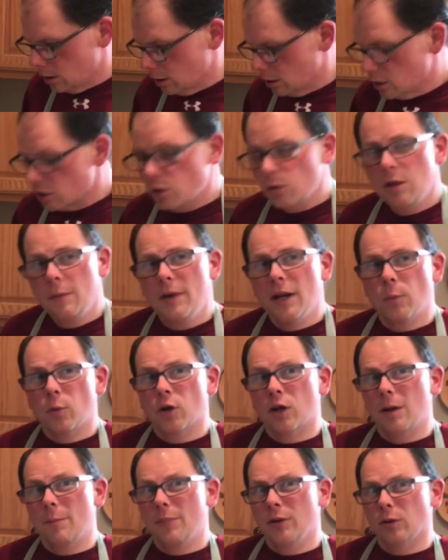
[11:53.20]
So in a minute, we're
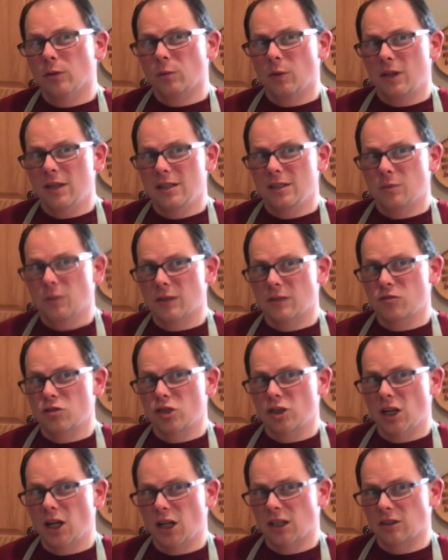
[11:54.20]
going to build one of these West
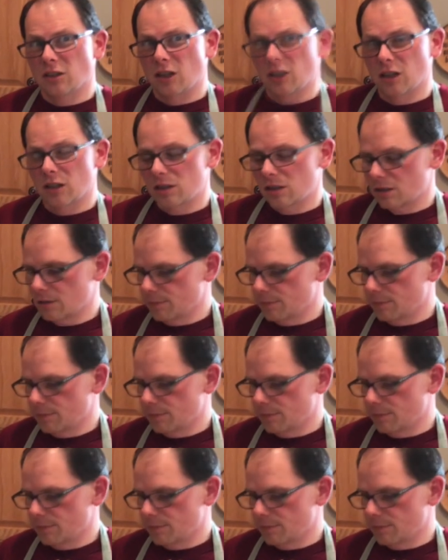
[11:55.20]
Virginia hot dogs.